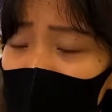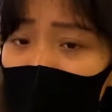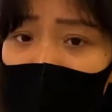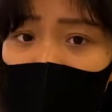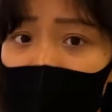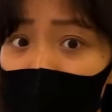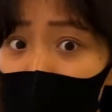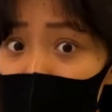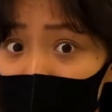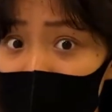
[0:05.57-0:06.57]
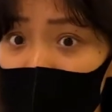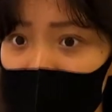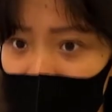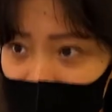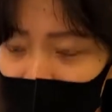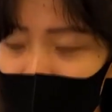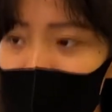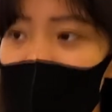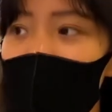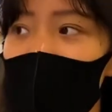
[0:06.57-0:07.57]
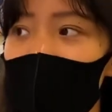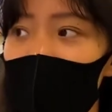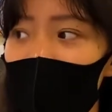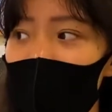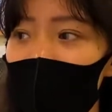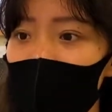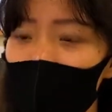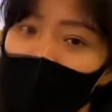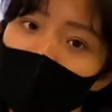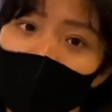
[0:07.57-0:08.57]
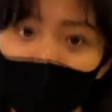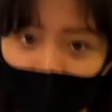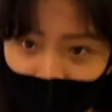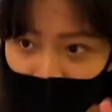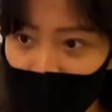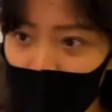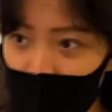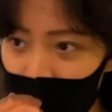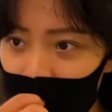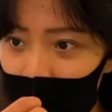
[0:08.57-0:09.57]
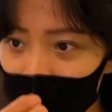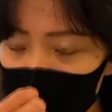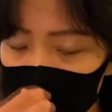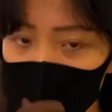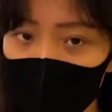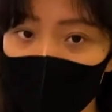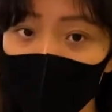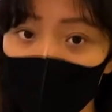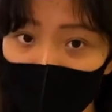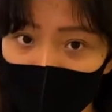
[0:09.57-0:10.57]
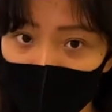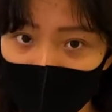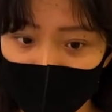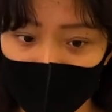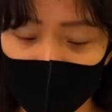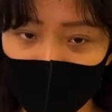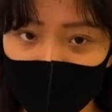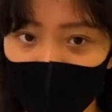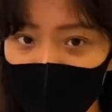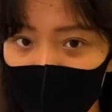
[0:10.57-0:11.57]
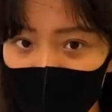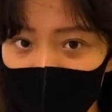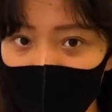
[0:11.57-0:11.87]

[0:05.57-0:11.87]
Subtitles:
around 30 minutes. It's important when bloodletting to